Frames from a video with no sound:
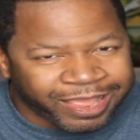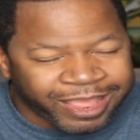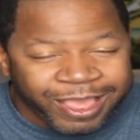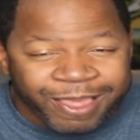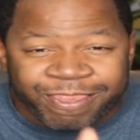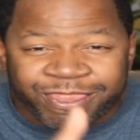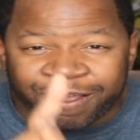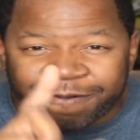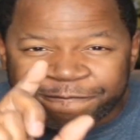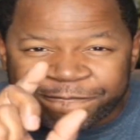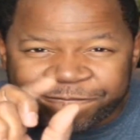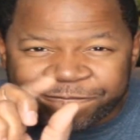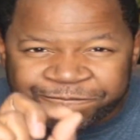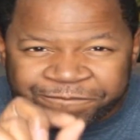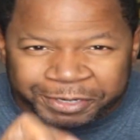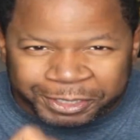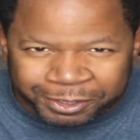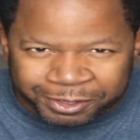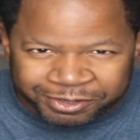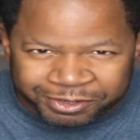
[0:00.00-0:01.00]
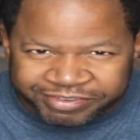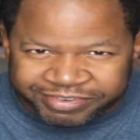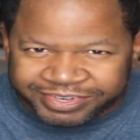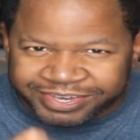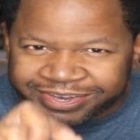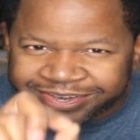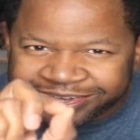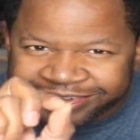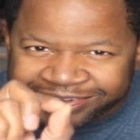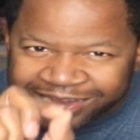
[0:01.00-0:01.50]
The first
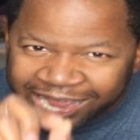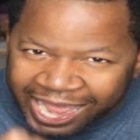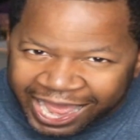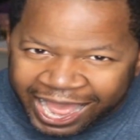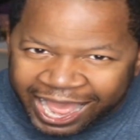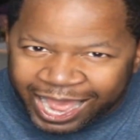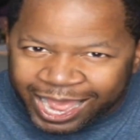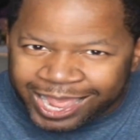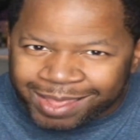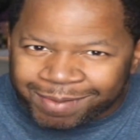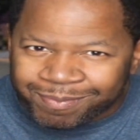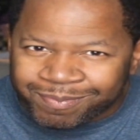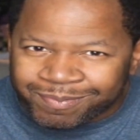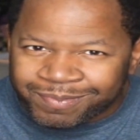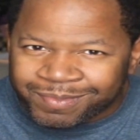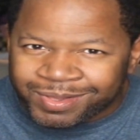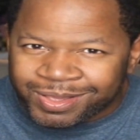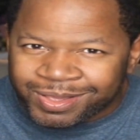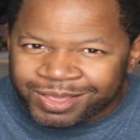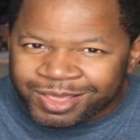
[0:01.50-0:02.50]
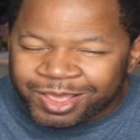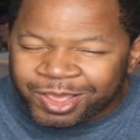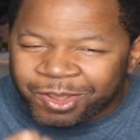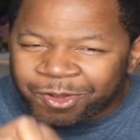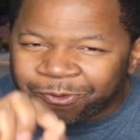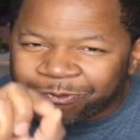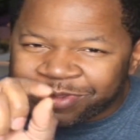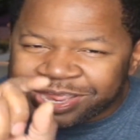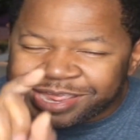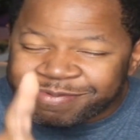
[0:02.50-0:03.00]
time
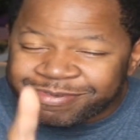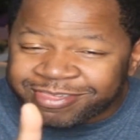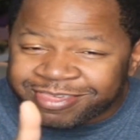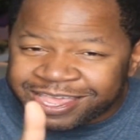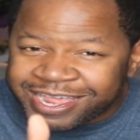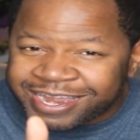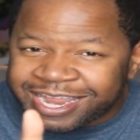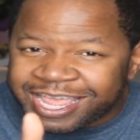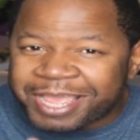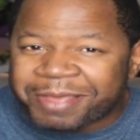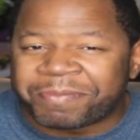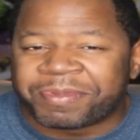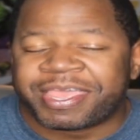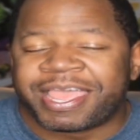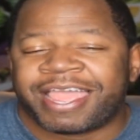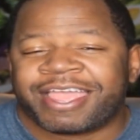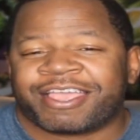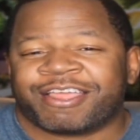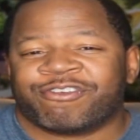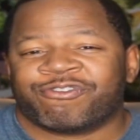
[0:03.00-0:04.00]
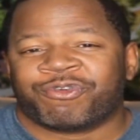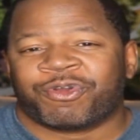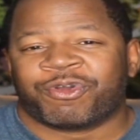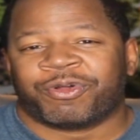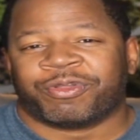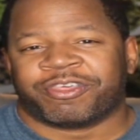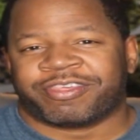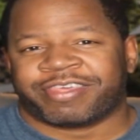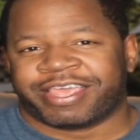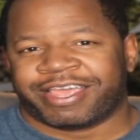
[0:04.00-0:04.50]
we've seen M K control
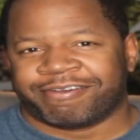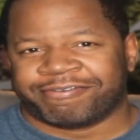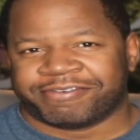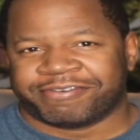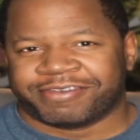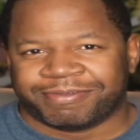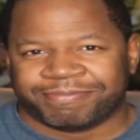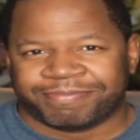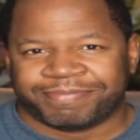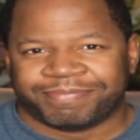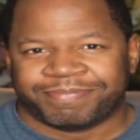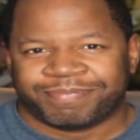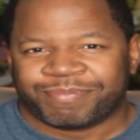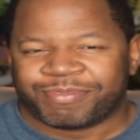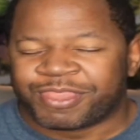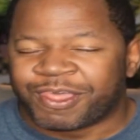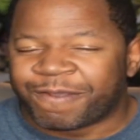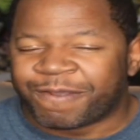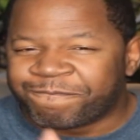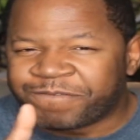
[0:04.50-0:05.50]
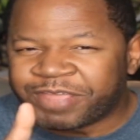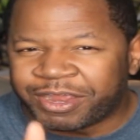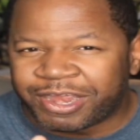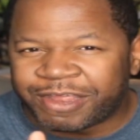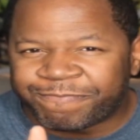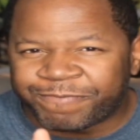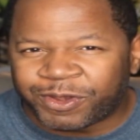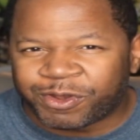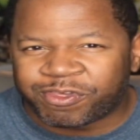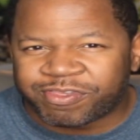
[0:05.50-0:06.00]
his gift. The very
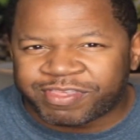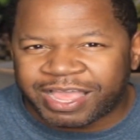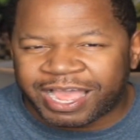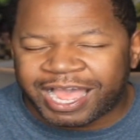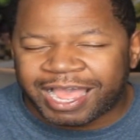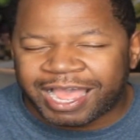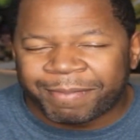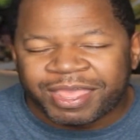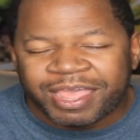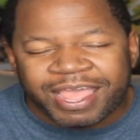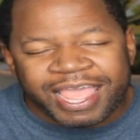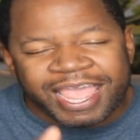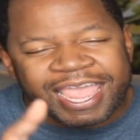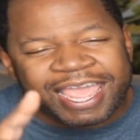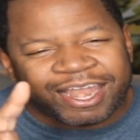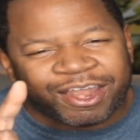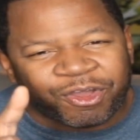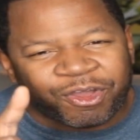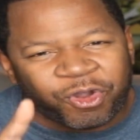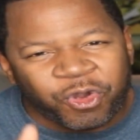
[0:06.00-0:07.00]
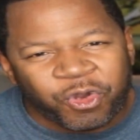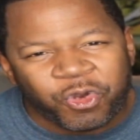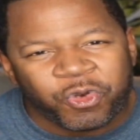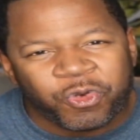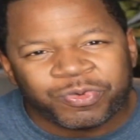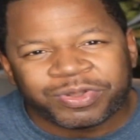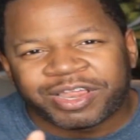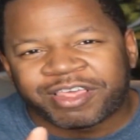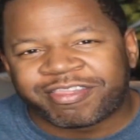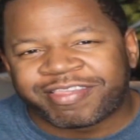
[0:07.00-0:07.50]
first time. And who
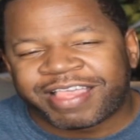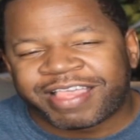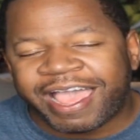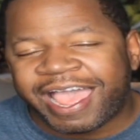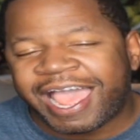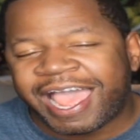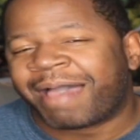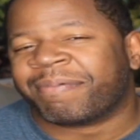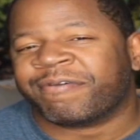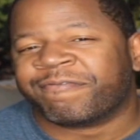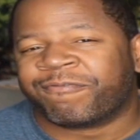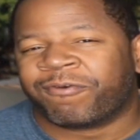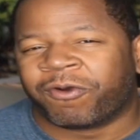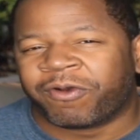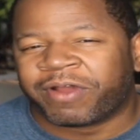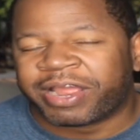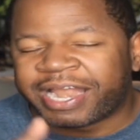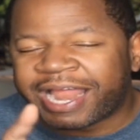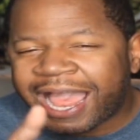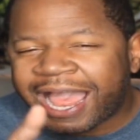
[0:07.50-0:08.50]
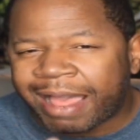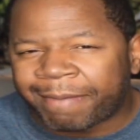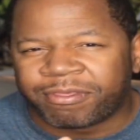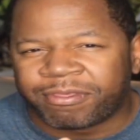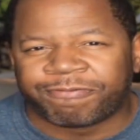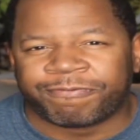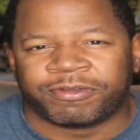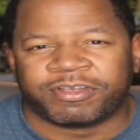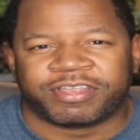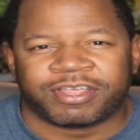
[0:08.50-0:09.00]
does that happen for? It happens
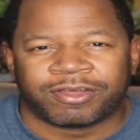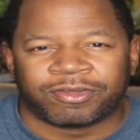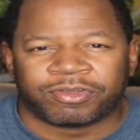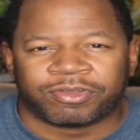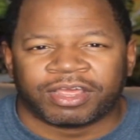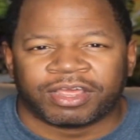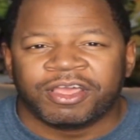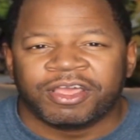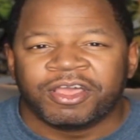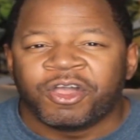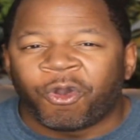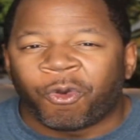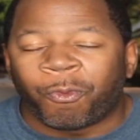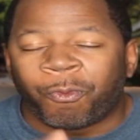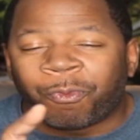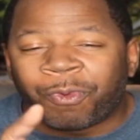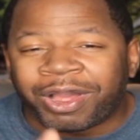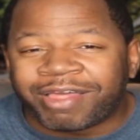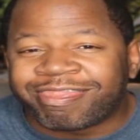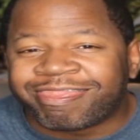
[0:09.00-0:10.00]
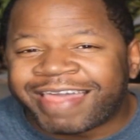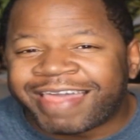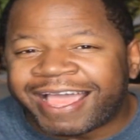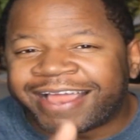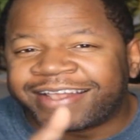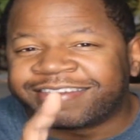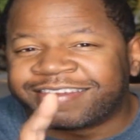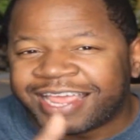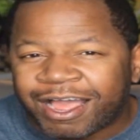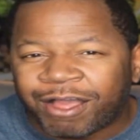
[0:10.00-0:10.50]
for Tilda. What that
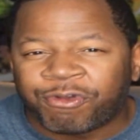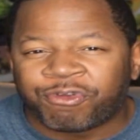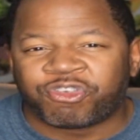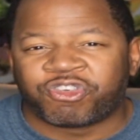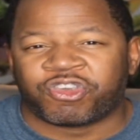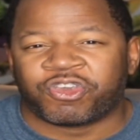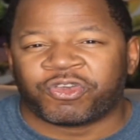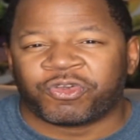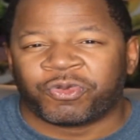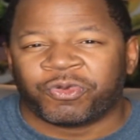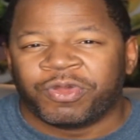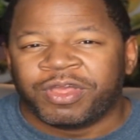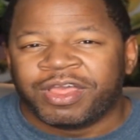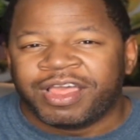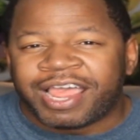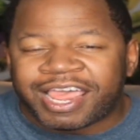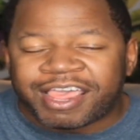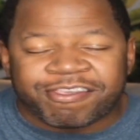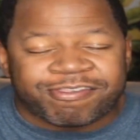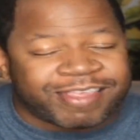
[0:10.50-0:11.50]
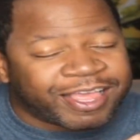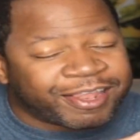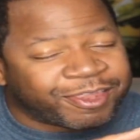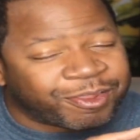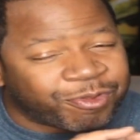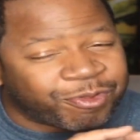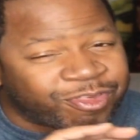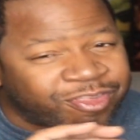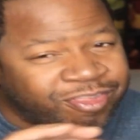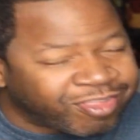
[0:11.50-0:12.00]
tells you is that
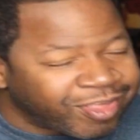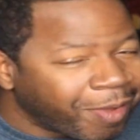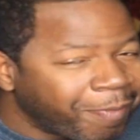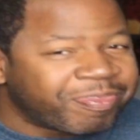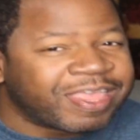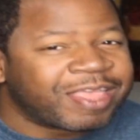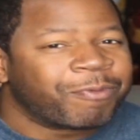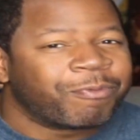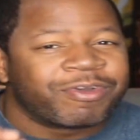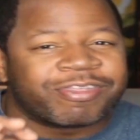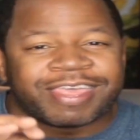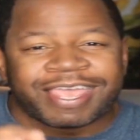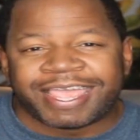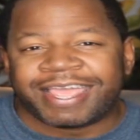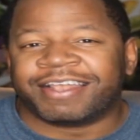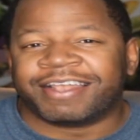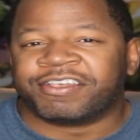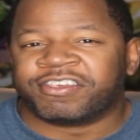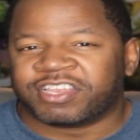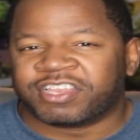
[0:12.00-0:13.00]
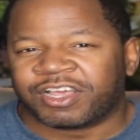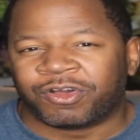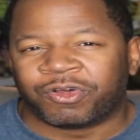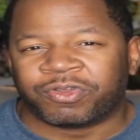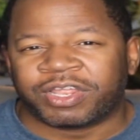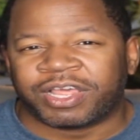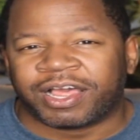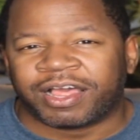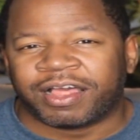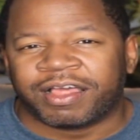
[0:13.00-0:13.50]
there's something within
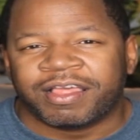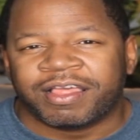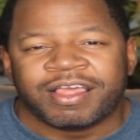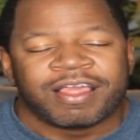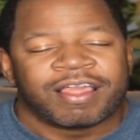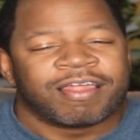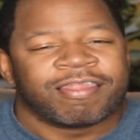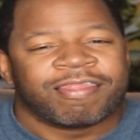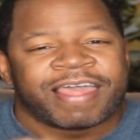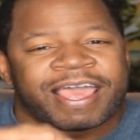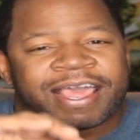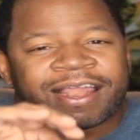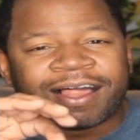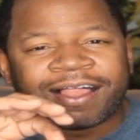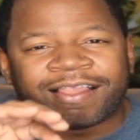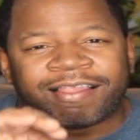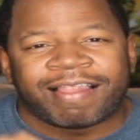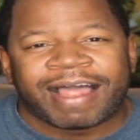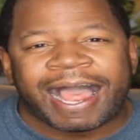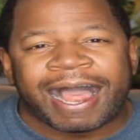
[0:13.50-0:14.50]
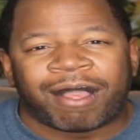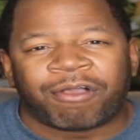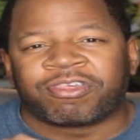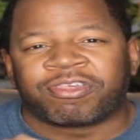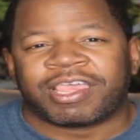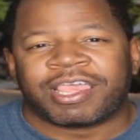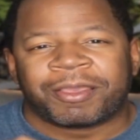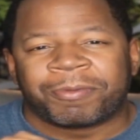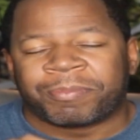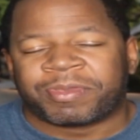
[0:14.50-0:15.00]
Tilda that allows
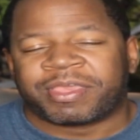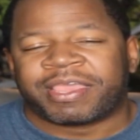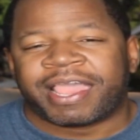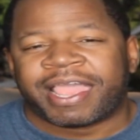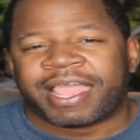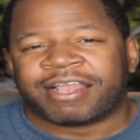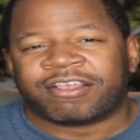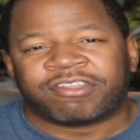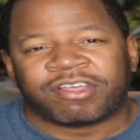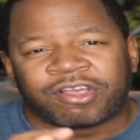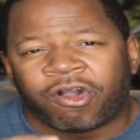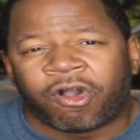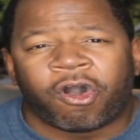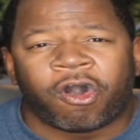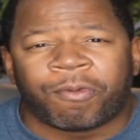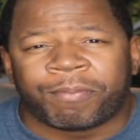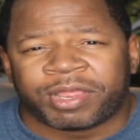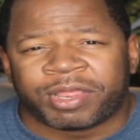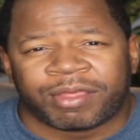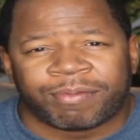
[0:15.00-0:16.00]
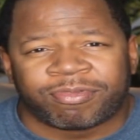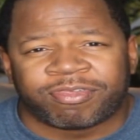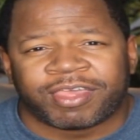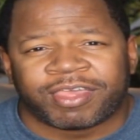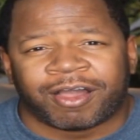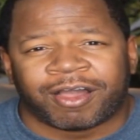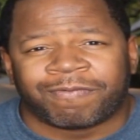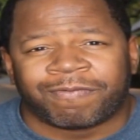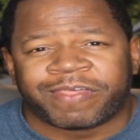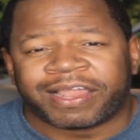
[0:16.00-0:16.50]
M K to calm
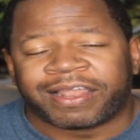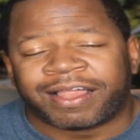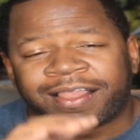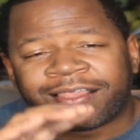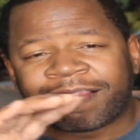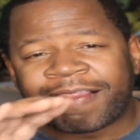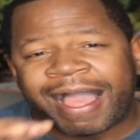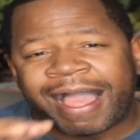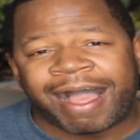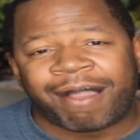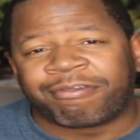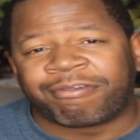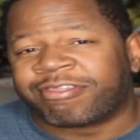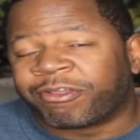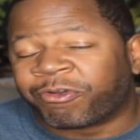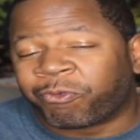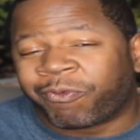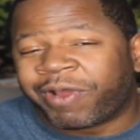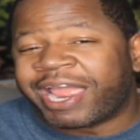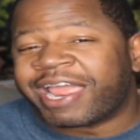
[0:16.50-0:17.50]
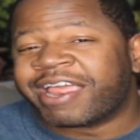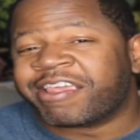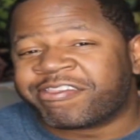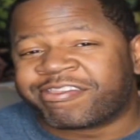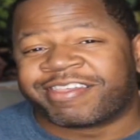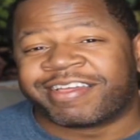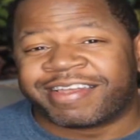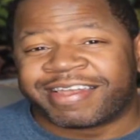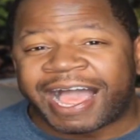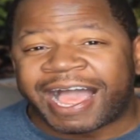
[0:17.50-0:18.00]
himself, that allows the rage
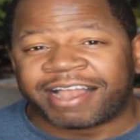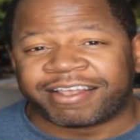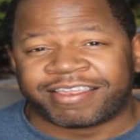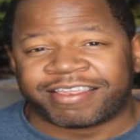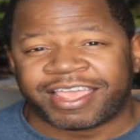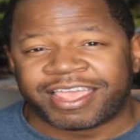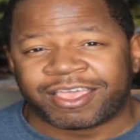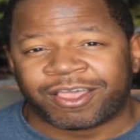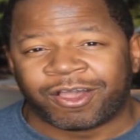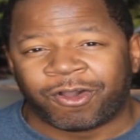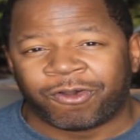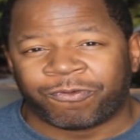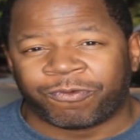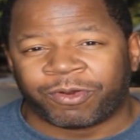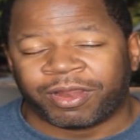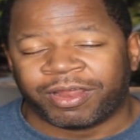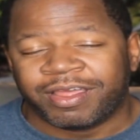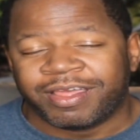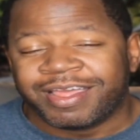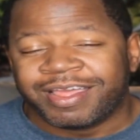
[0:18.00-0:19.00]
to not take over.